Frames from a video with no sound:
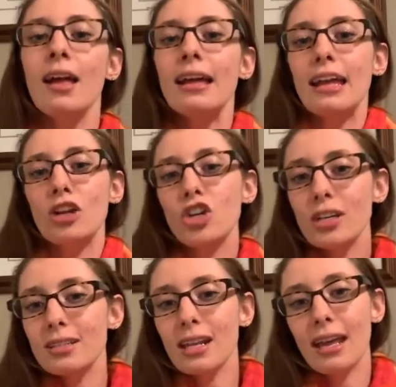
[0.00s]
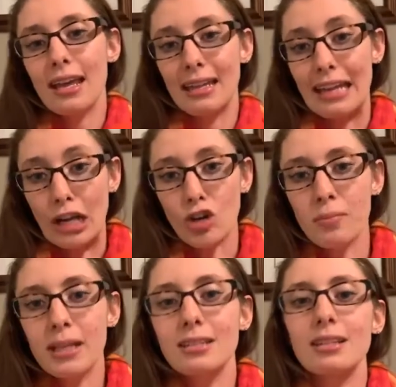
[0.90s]
Increasing it in
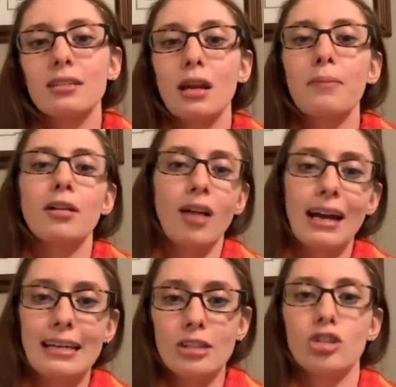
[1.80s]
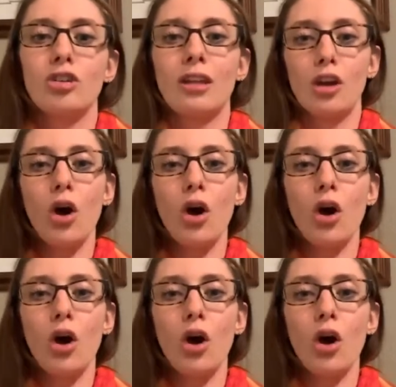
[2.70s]
increments is going to be a lot easier than,